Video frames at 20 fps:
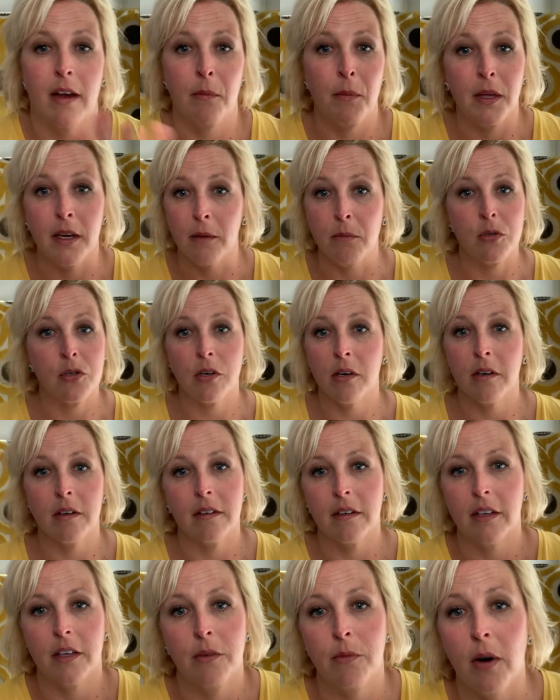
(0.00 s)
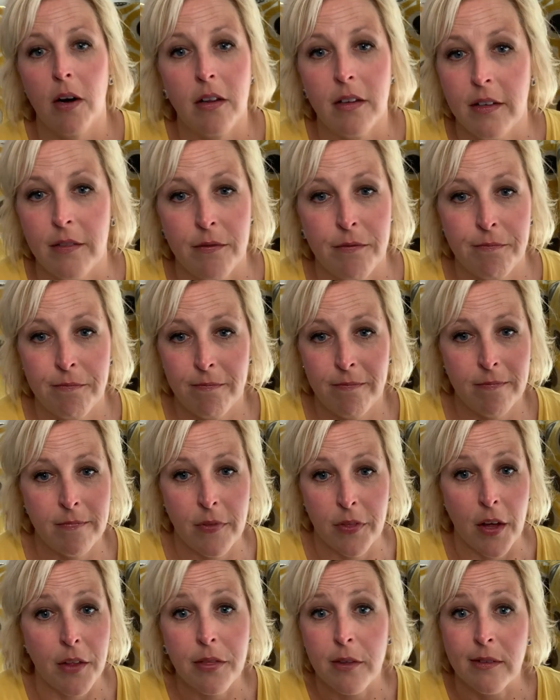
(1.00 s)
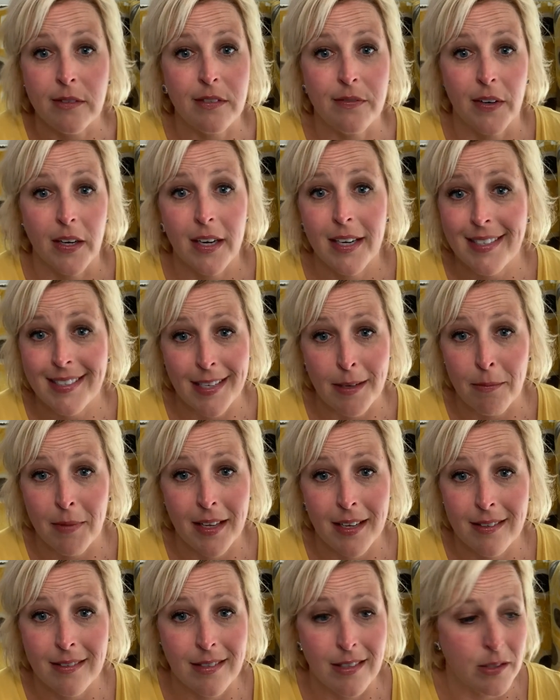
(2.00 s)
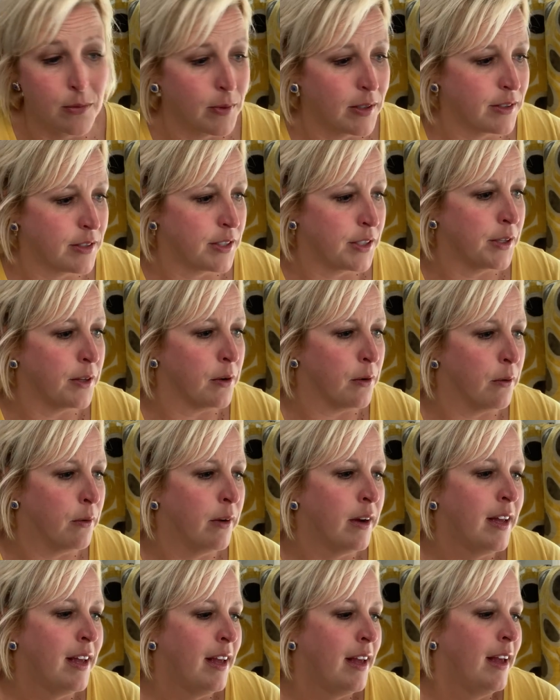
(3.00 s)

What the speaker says: I'm sure you all have thought those very same things as well too.